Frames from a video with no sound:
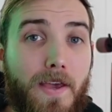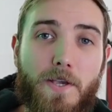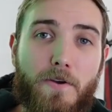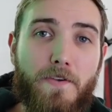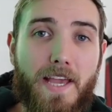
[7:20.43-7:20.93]

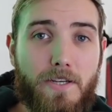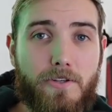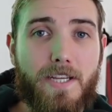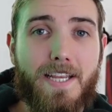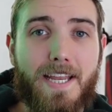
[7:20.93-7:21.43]
So if you're
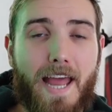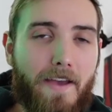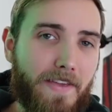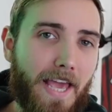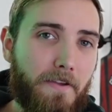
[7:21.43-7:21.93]
interested in
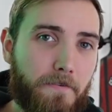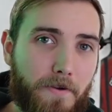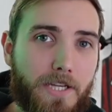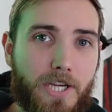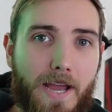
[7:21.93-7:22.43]
having a
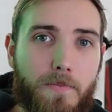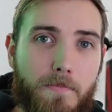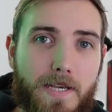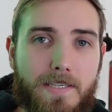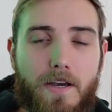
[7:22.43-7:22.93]
free chat
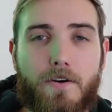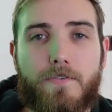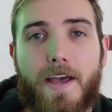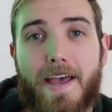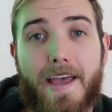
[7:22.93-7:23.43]
with
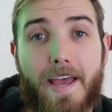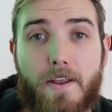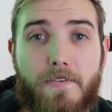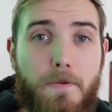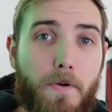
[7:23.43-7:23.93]
myself,
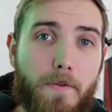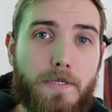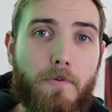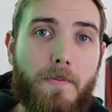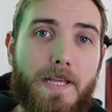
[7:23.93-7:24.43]
head over to
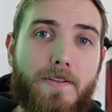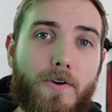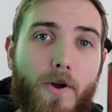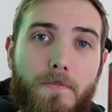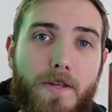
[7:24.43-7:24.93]

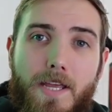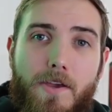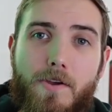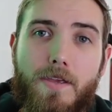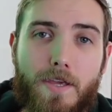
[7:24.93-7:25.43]

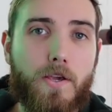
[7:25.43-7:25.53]
purposeproperty.com.au.